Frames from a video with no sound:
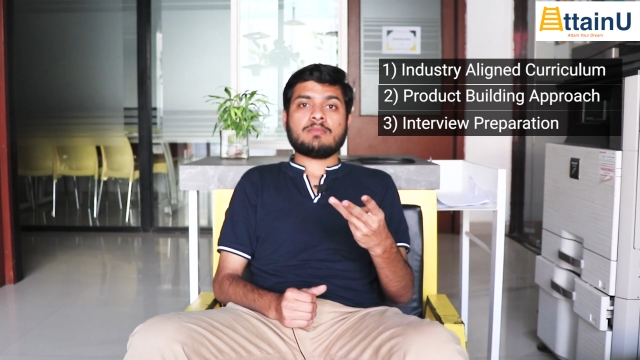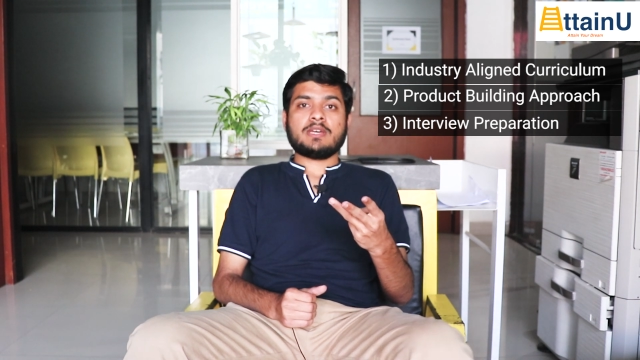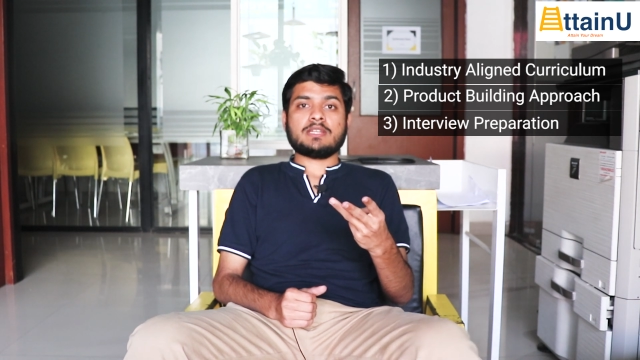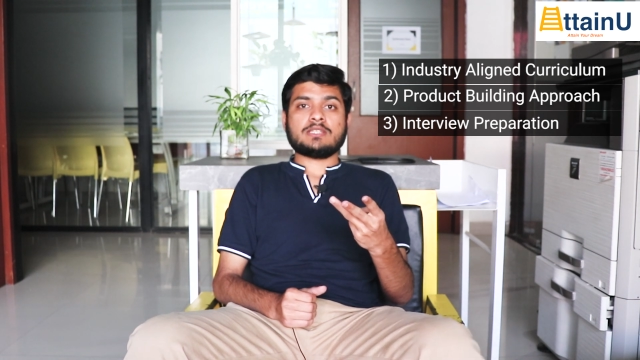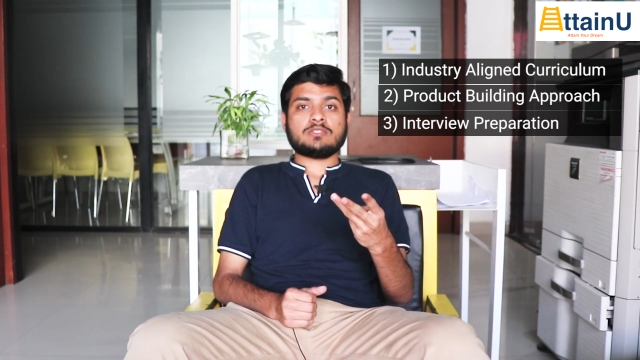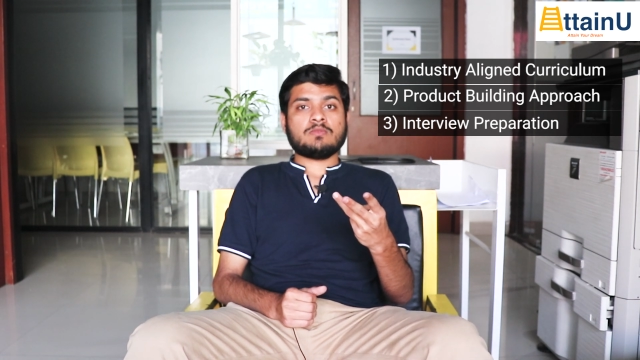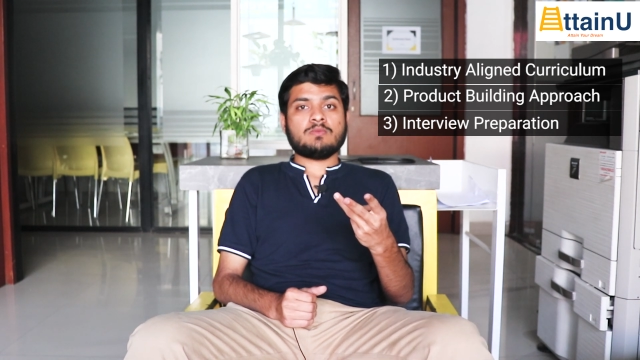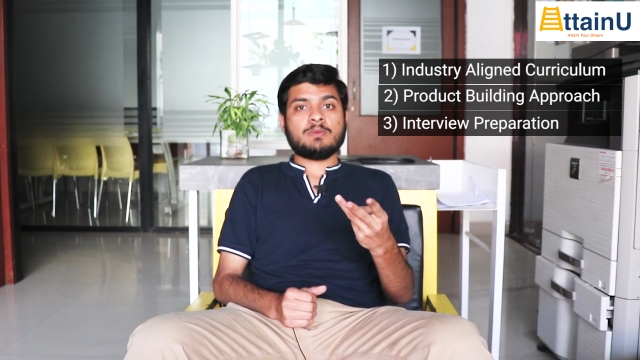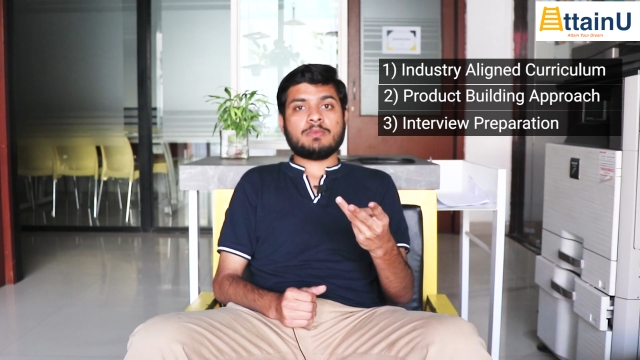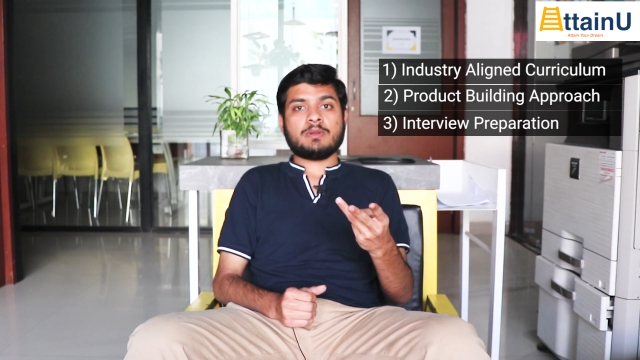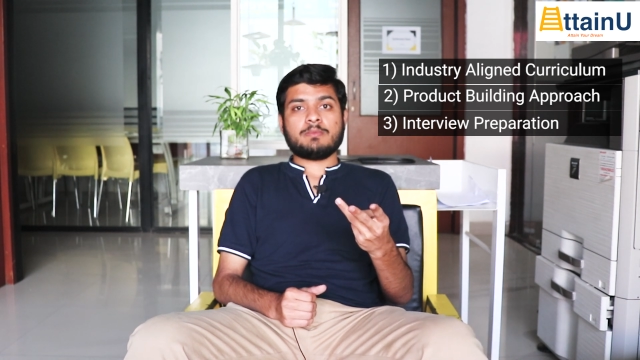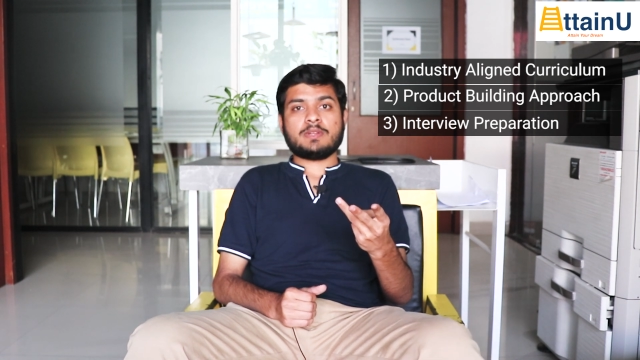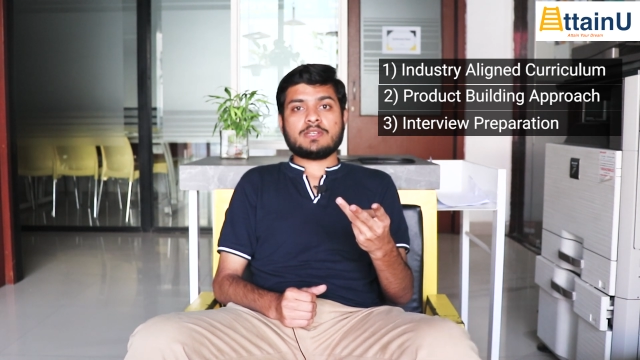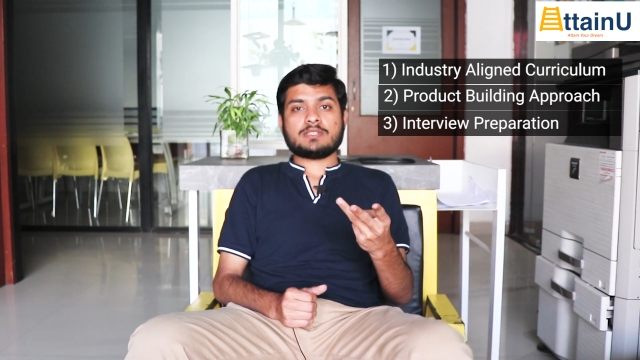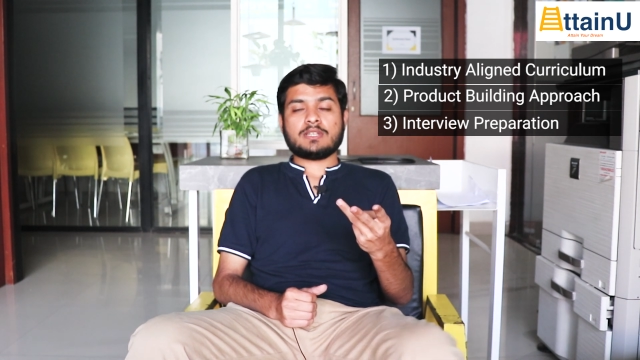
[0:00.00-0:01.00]
my resume
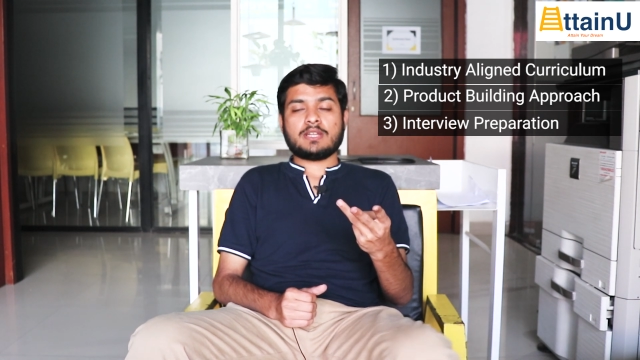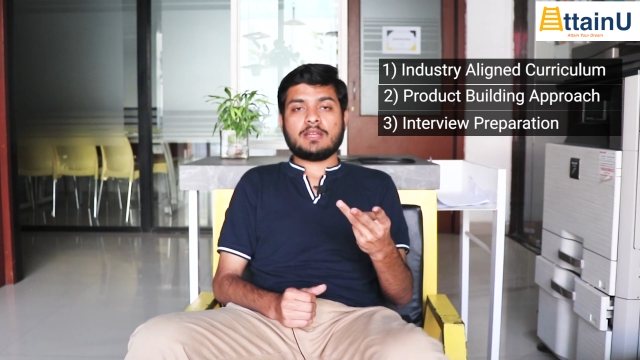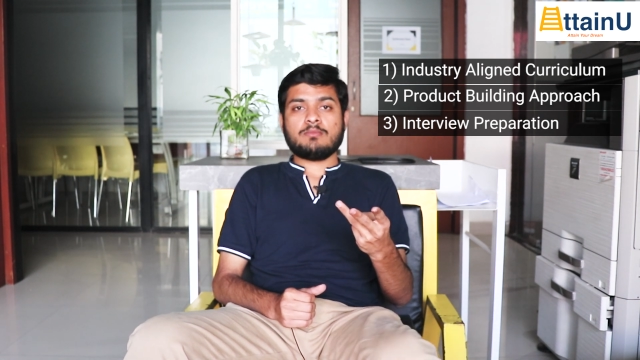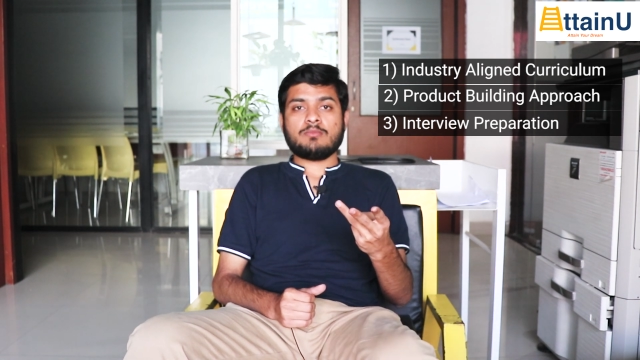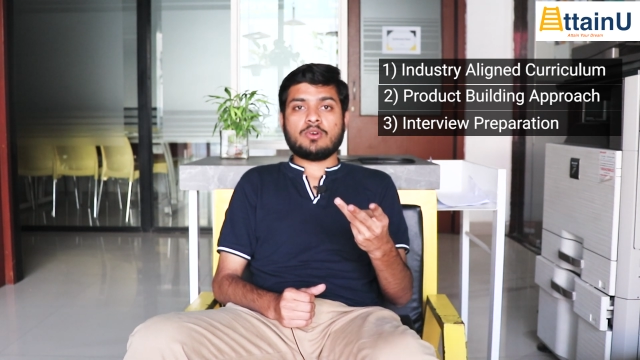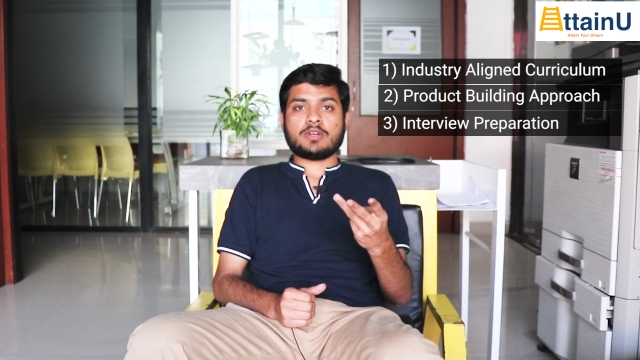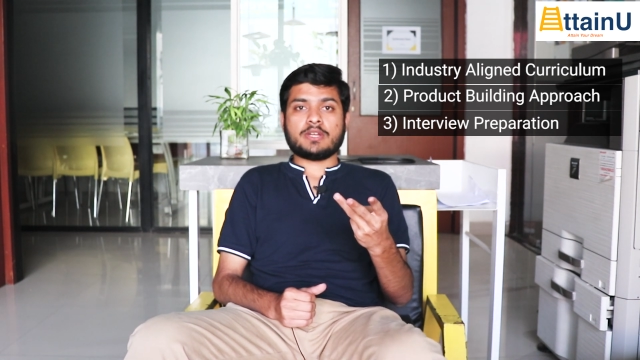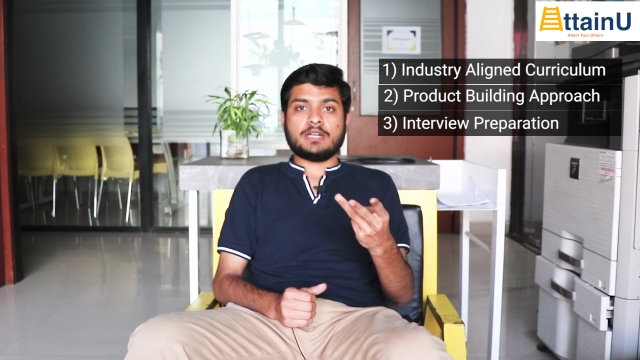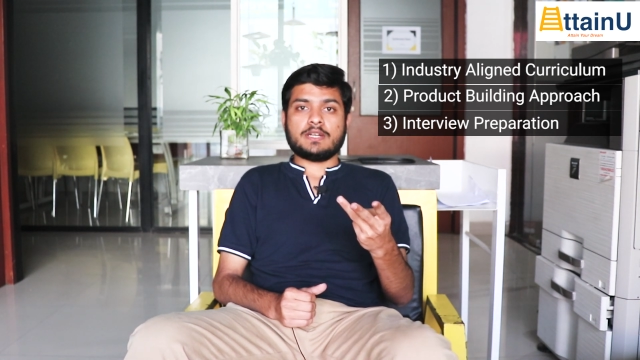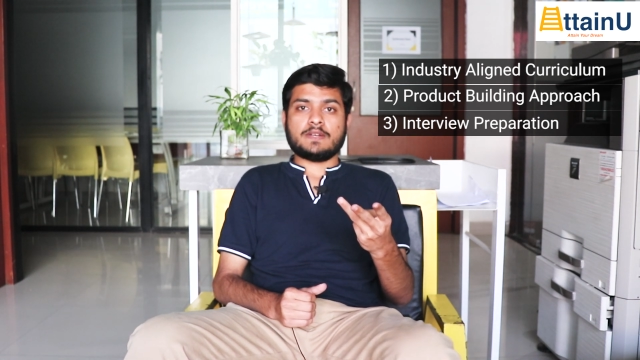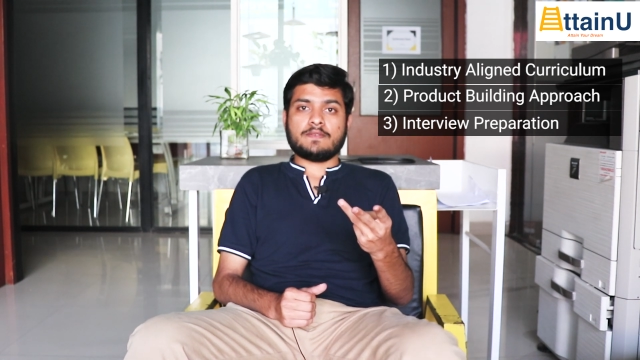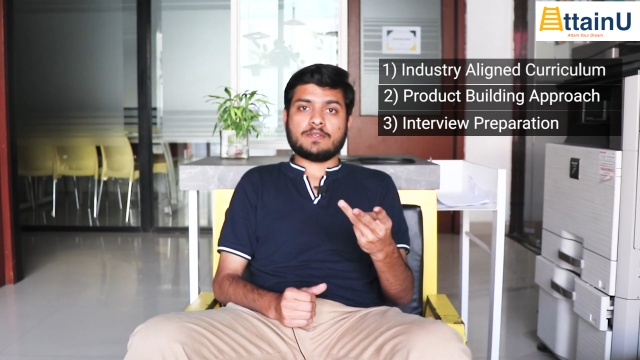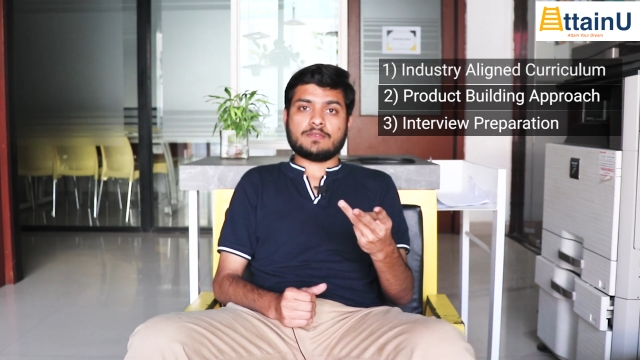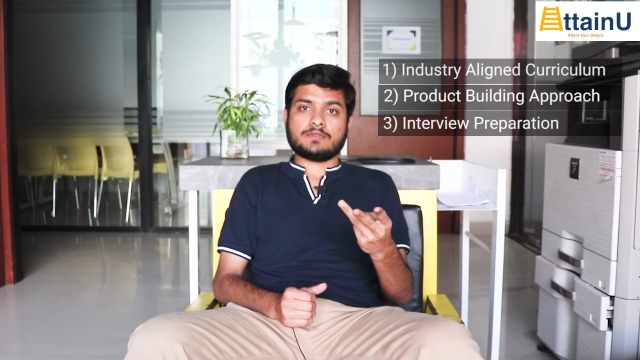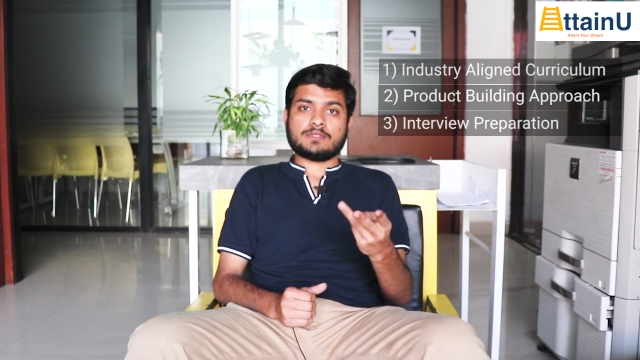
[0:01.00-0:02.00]
preparation and mock
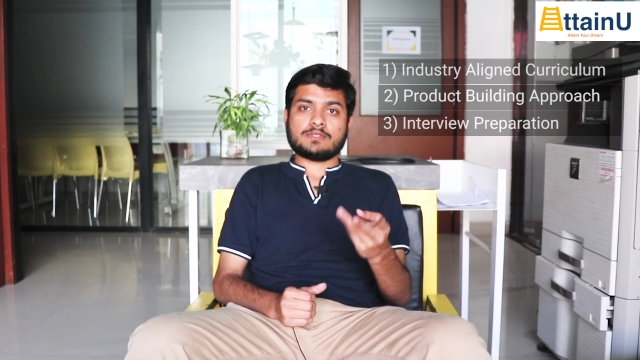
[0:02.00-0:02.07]
interview.